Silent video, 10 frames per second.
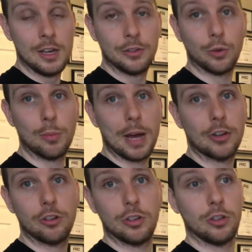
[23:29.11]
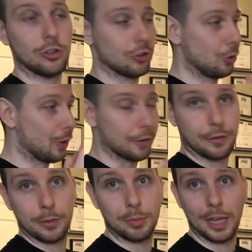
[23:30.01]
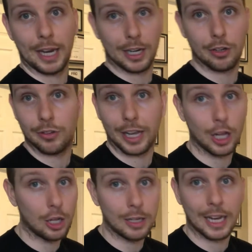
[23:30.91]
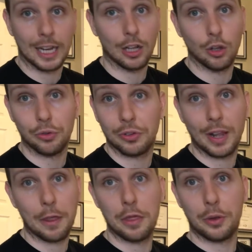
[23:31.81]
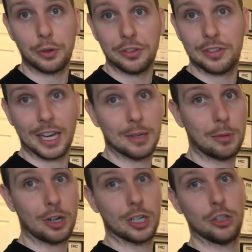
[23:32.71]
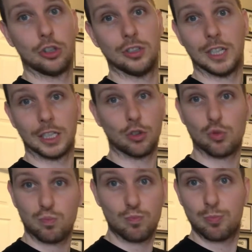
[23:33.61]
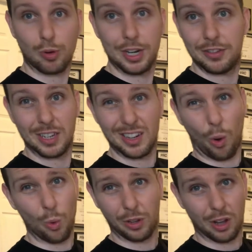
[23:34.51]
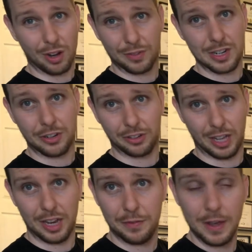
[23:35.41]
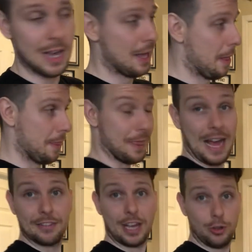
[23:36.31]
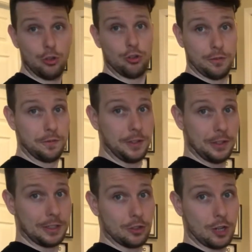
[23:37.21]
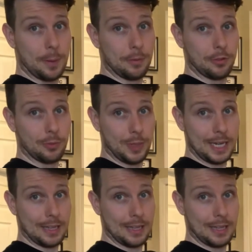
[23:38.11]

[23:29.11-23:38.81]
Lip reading: So imagine you're doing a front plank and it's like getting close to that 30 second mark and you're like just bracing and holding on for dear life. That's how you should feel at the top of the swing.